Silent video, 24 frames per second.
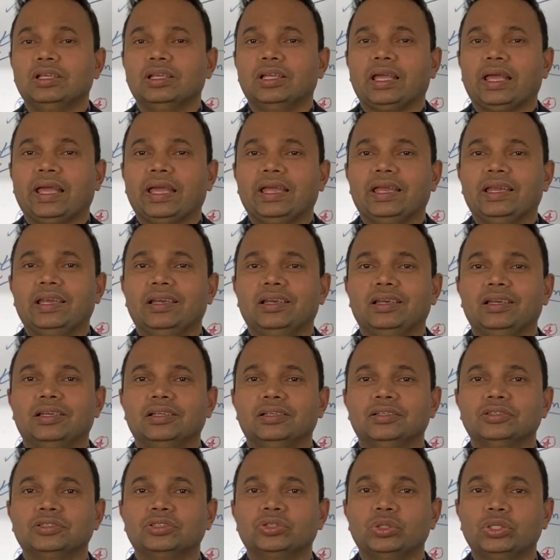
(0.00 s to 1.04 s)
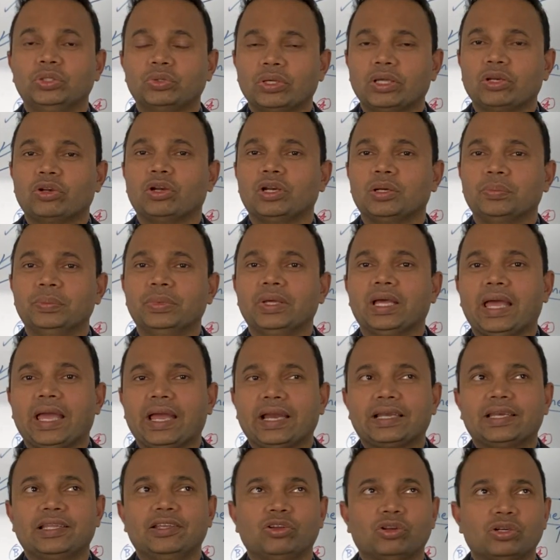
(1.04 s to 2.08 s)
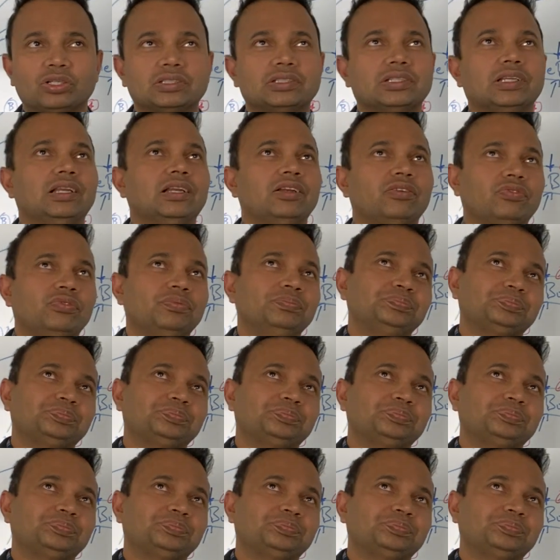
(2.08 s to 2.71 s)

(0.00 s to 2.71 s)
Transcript: and so you cannot act yourself,